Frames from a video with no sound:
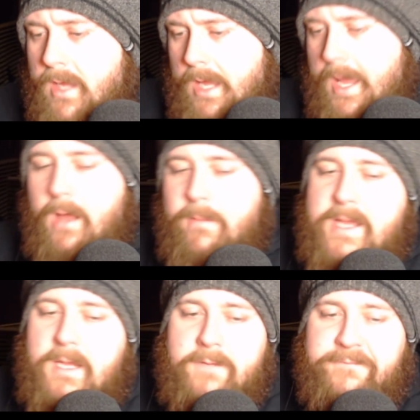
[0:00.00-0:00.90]
how am
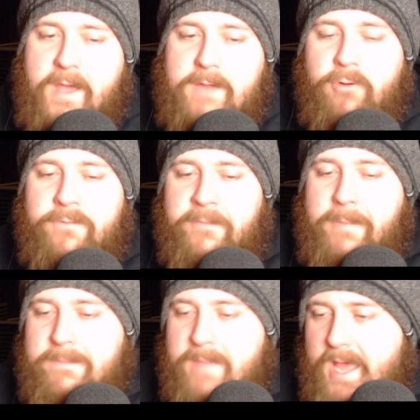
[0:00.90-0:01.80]
I gonna find room for
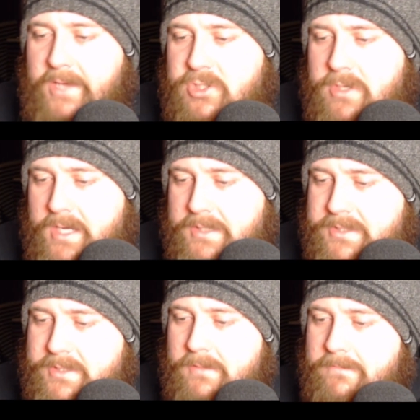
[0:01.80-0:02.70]
my
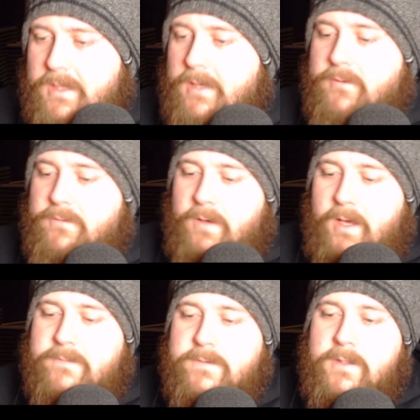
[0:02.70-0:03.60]
mattress? Thank you for the
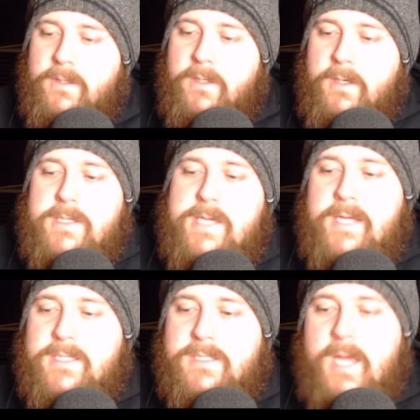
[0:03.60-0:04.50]
$5.
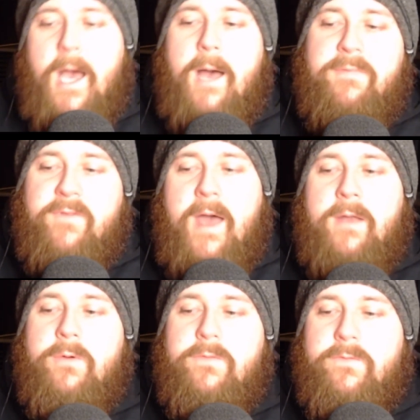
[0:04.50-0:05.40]
Yes, set up
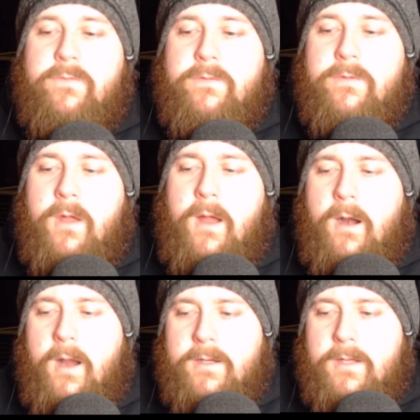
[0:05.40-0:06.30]
van with. All
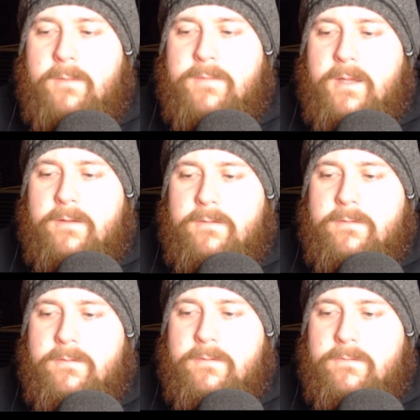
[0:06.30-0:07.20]
right, calm down.
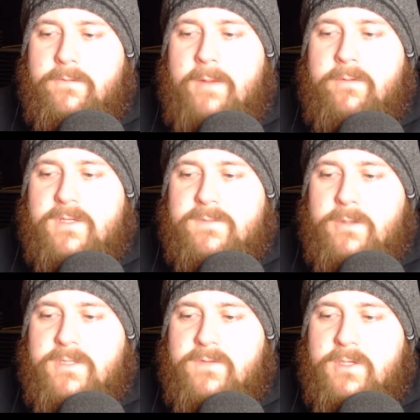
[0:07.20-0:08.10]
Van with
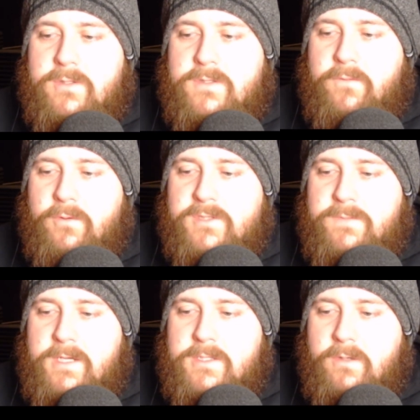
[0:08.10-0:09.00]
explosive used for
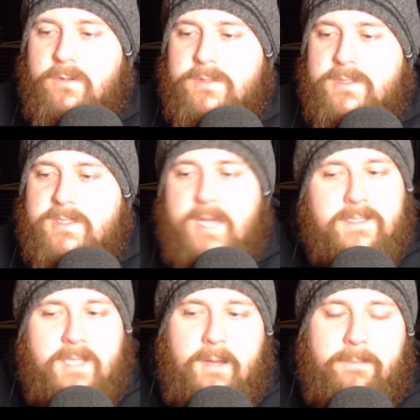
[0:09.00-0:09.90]
speech laws.
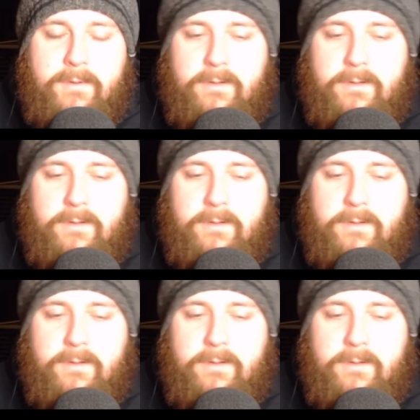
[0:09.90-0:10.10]
Set up.